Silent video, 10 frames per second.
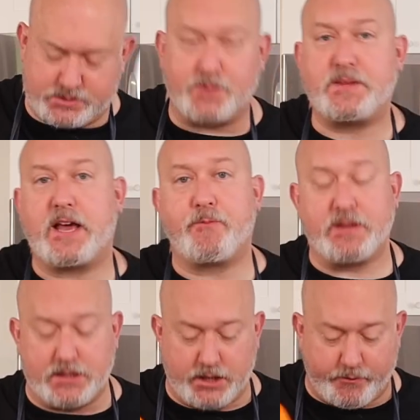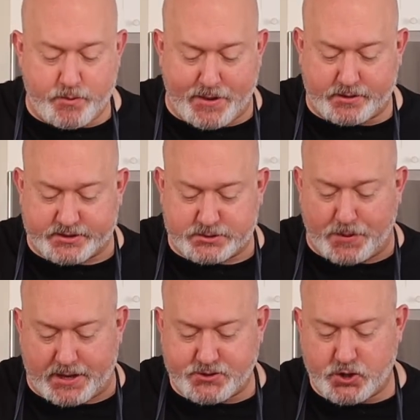Something I really love about
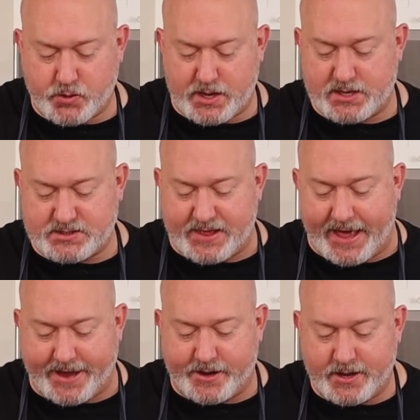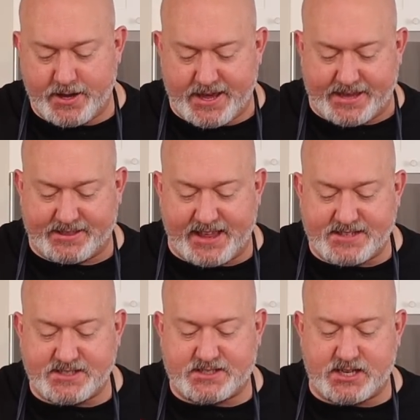gazpacho is that it
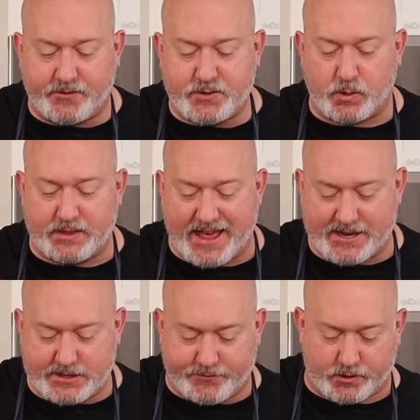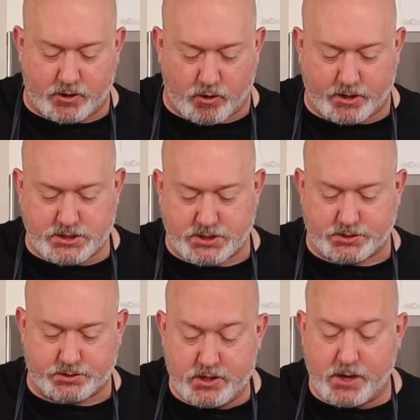lends itself to a lot of different
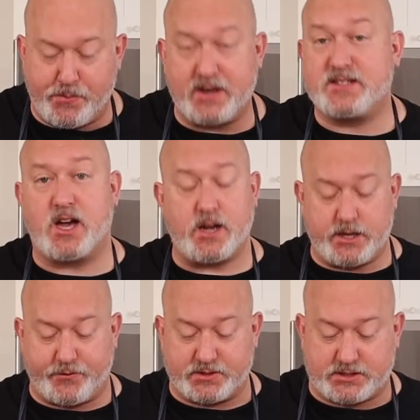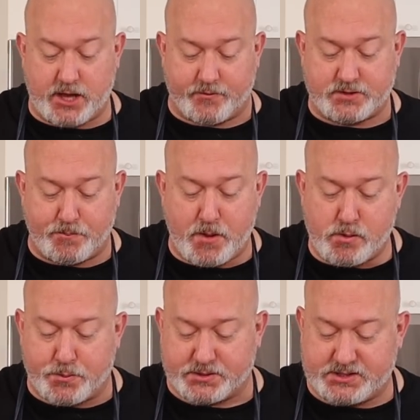garnishes. You can put a ton of different stuff. Some
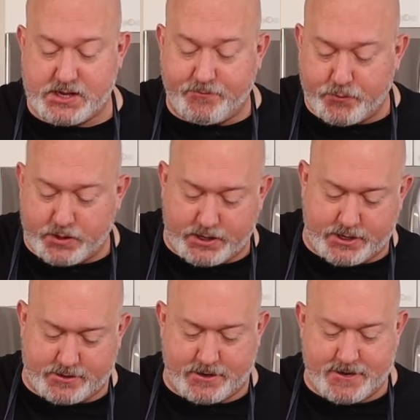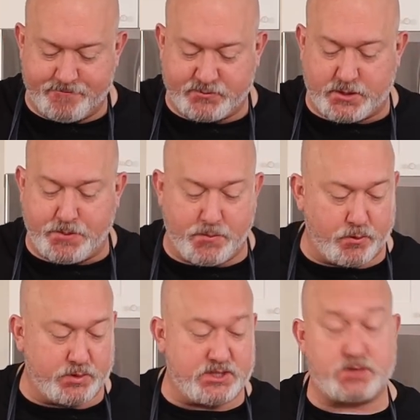people put seafood in it. Some
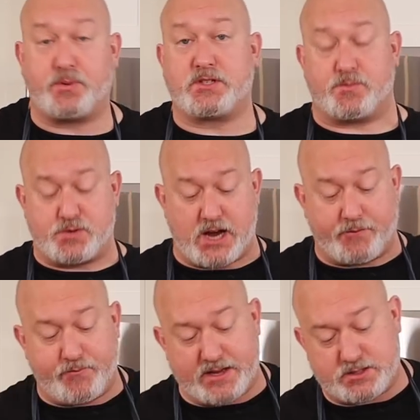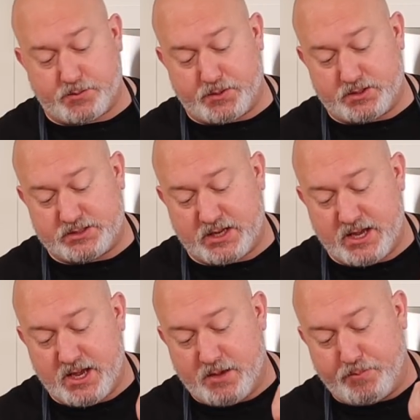people will just put some chopped vegetables.
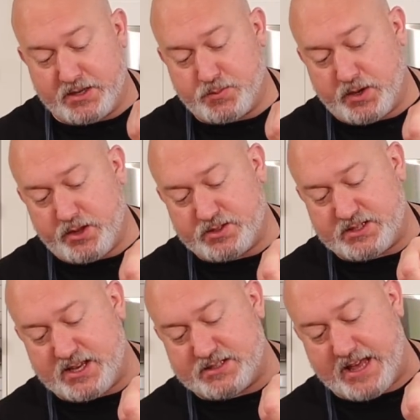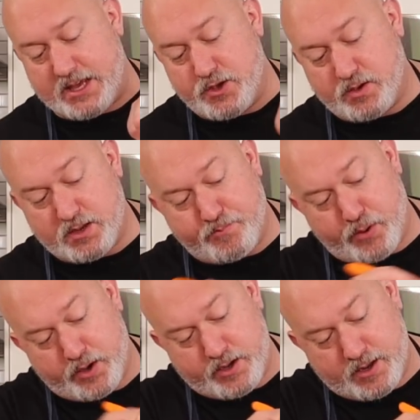But it's one of those things that you can
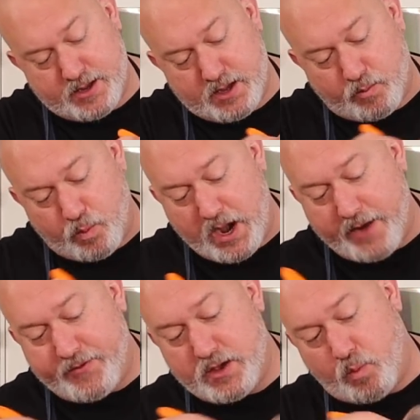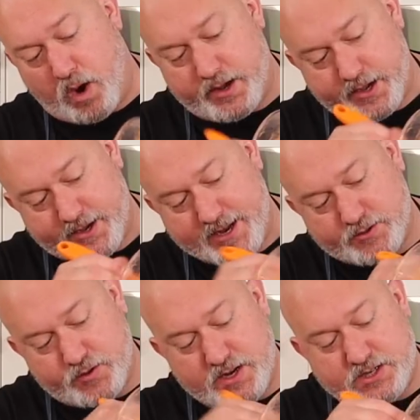put whatever you want in it. Now,
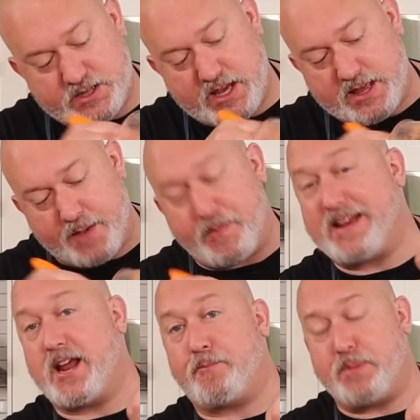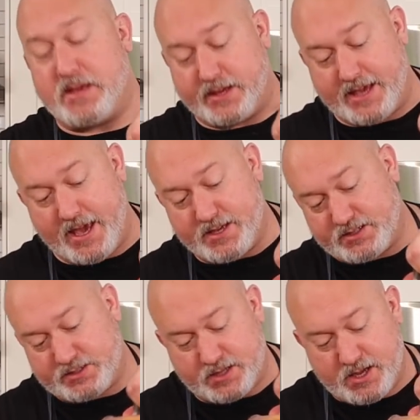traditionally, that might not be the
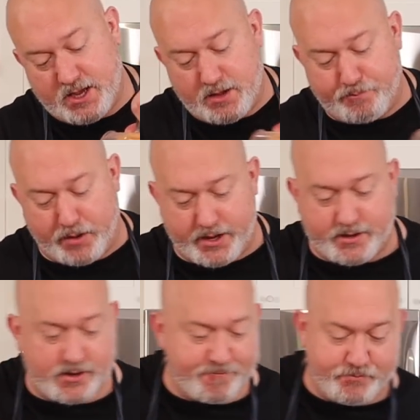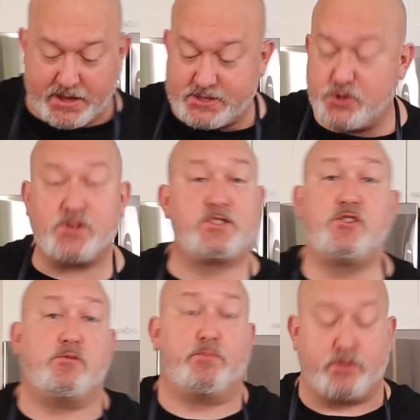case, but it's your
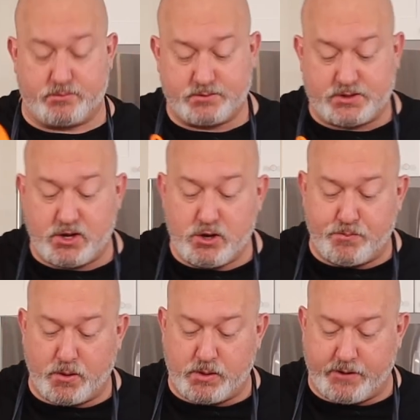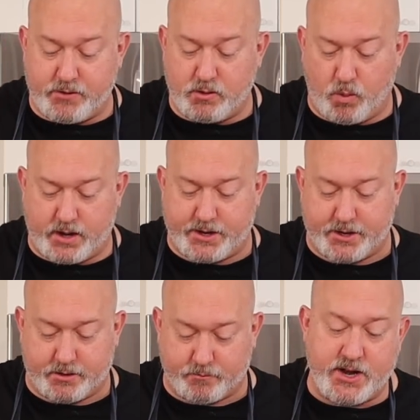soup. So you put whatever you want in
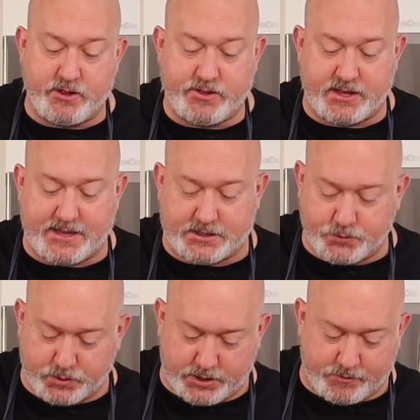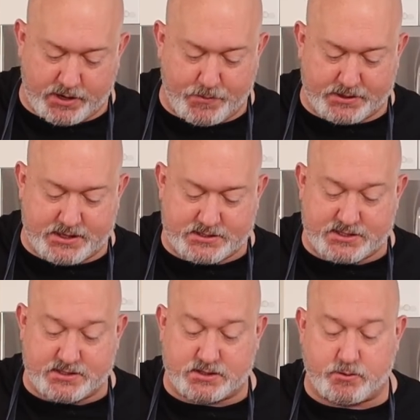it. Another thing that's really great about this
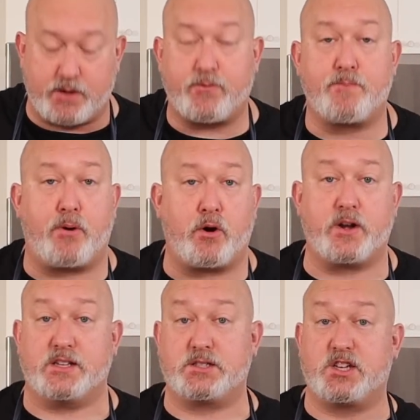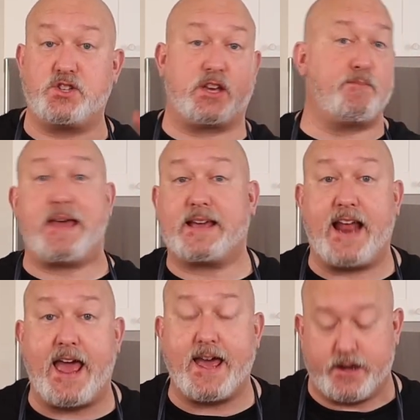is it's great for parties because you can make it
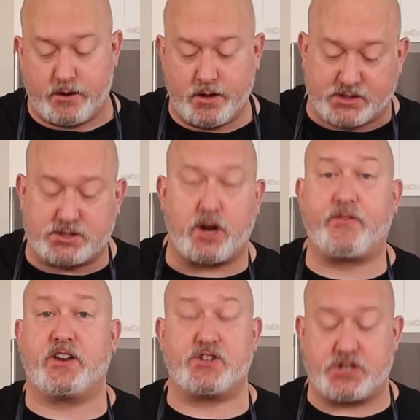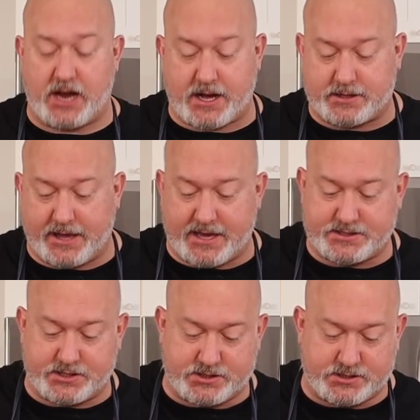ahead. You can serve it in shot
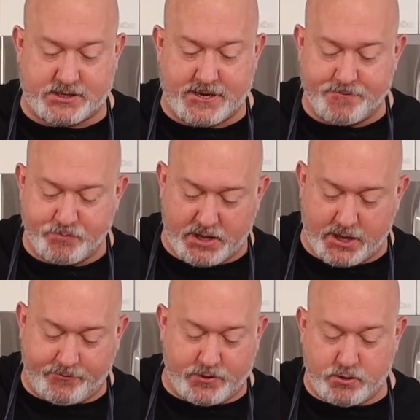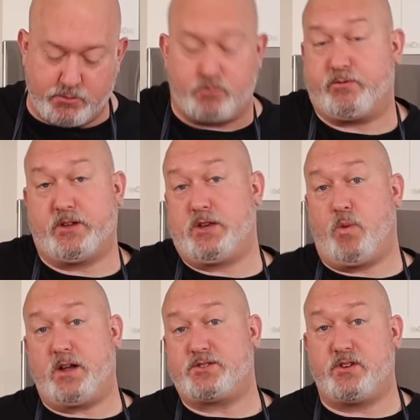glasses. If you really
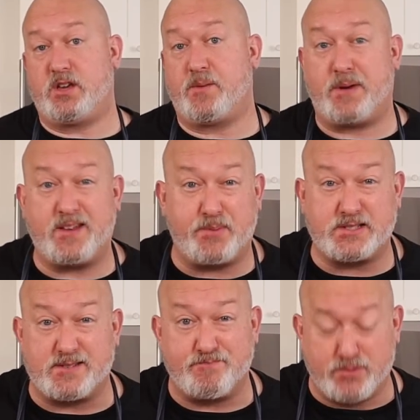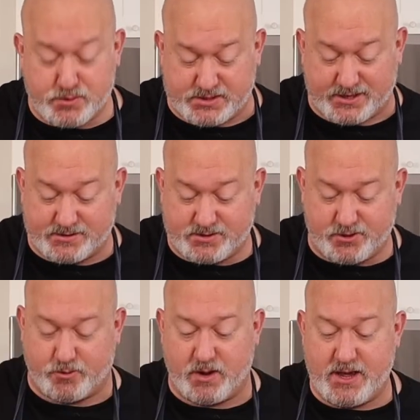want to, you could probably put some booze in it
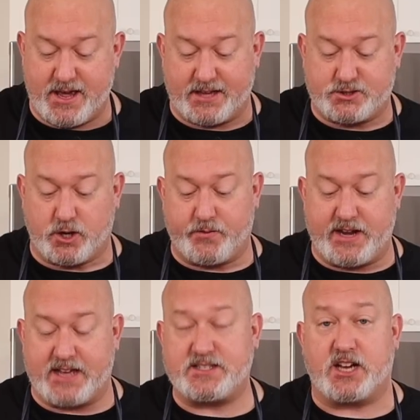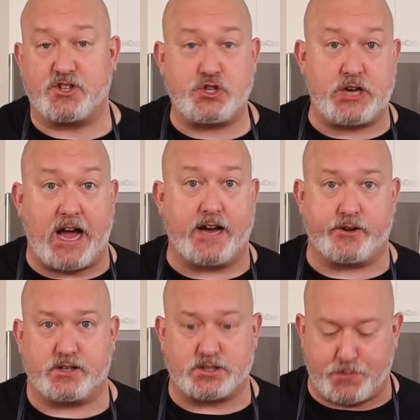too and serve it as a shot,
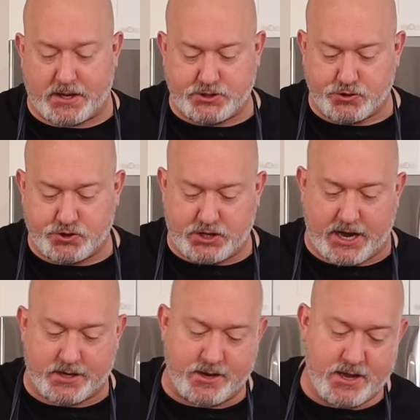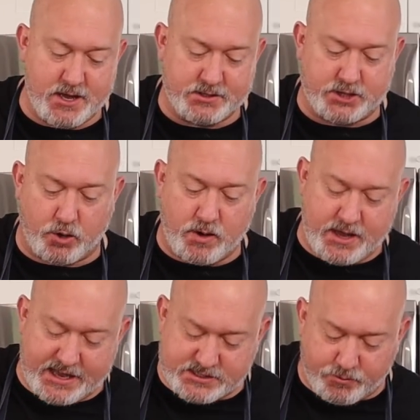like a gazpacho shot. So
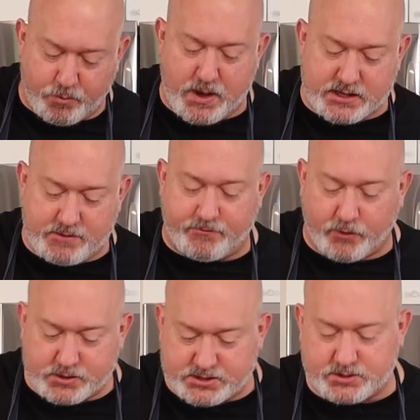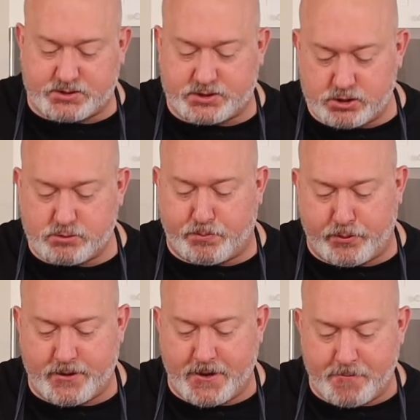it's a really versatile soup.
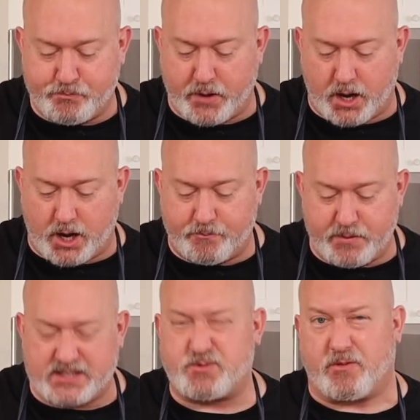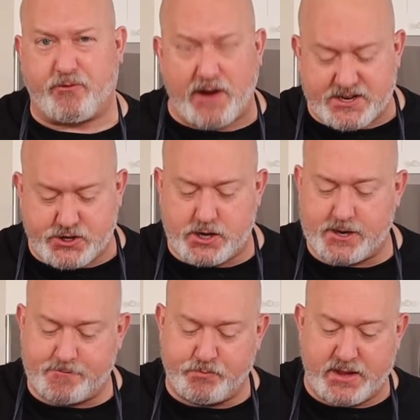Um, it's
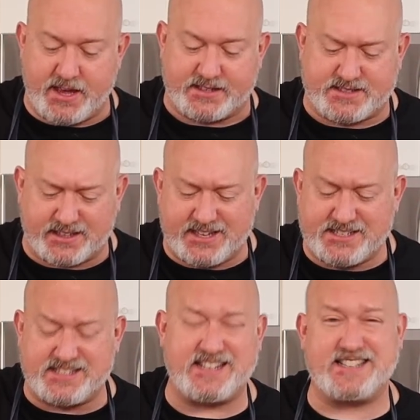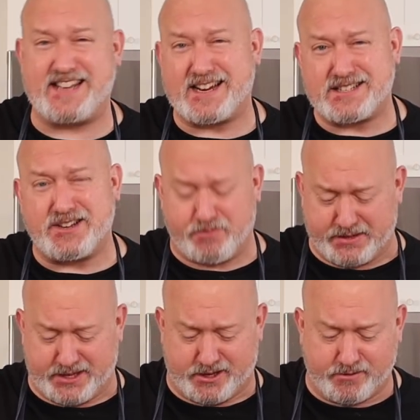refreshing, it's delicious, and it's actually
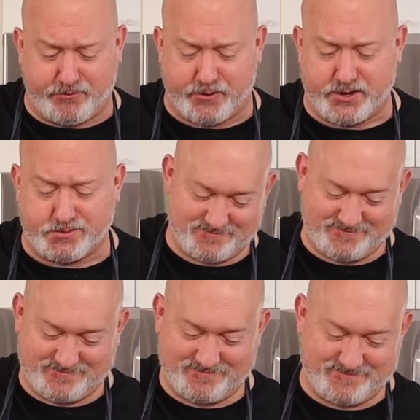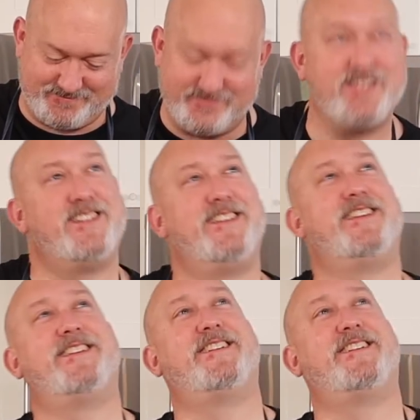really good for you. A little off-brand for you.